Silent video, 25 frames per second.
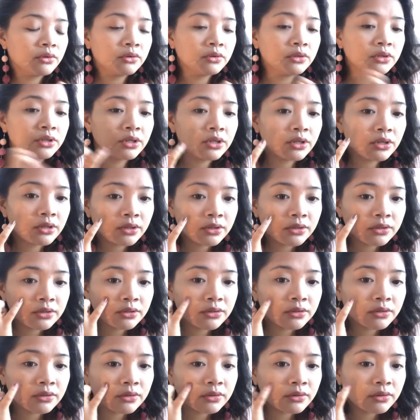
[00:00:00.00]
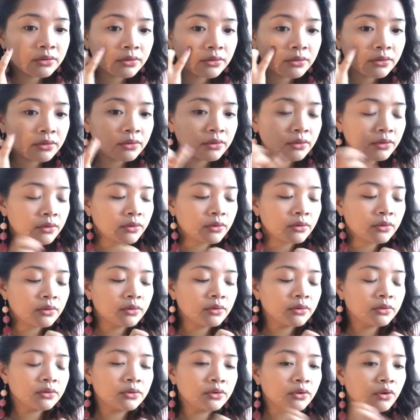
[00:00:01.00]
Just
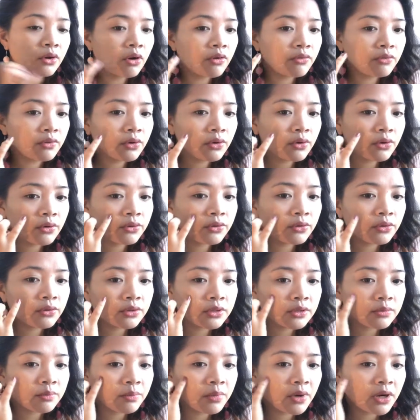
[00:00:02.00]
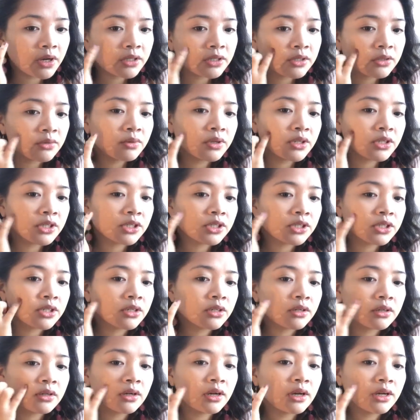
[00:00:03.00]
cover all those spots, which
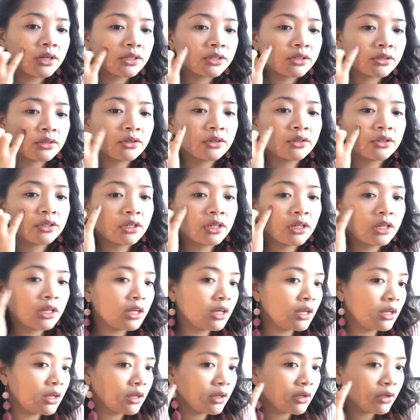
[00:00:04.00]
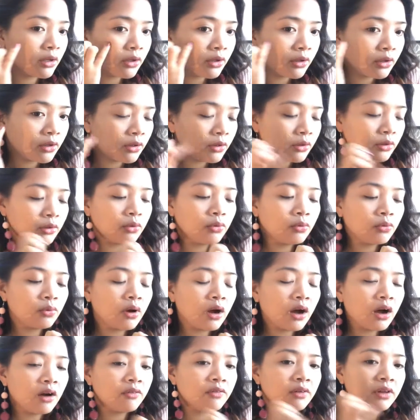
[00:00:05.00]
certainly do
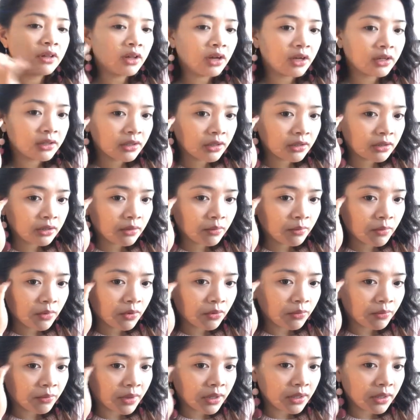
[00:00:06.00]
have a lot at the moment.